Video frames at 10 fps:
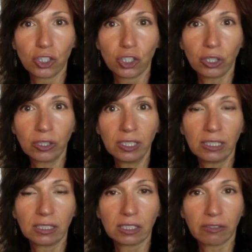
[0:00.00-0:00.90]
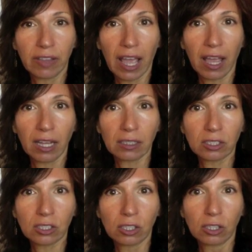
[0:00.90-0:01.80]
journeys of
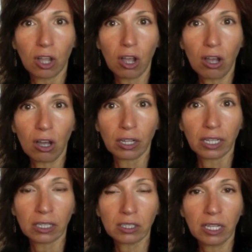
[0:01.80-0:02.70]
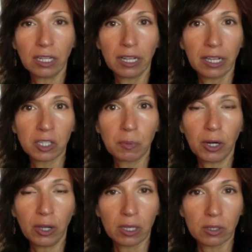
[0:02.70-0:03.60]
that, long extended
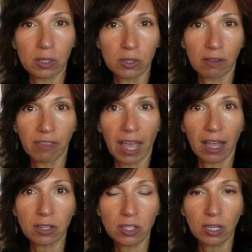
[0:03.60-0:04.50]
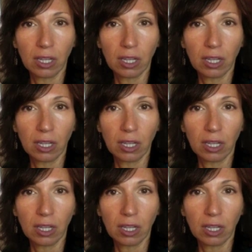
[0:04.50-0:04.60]
experiences of that.